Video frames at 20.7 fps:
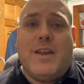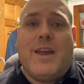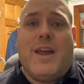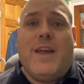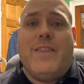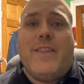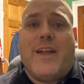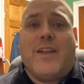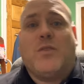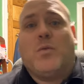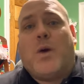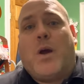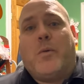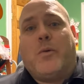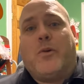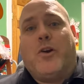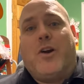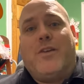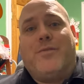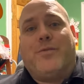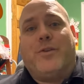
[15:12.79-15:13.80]
And that's why
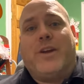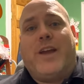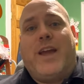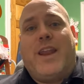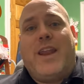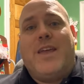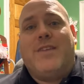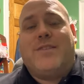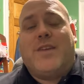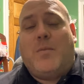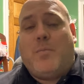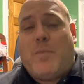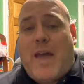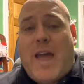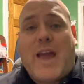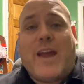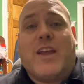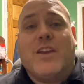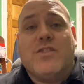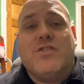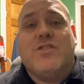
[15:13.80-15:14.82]
we're offering it as a
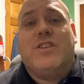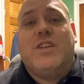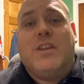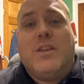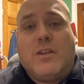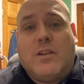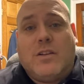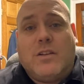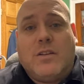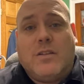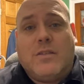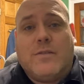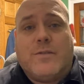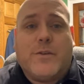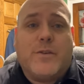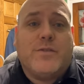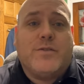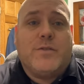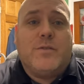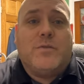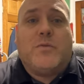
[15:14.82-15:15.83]
package deal,
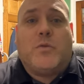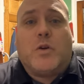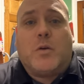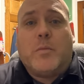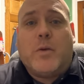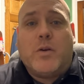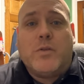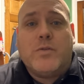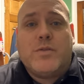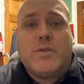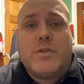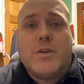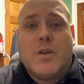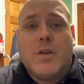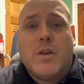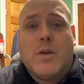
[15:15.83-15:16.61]
first and foremost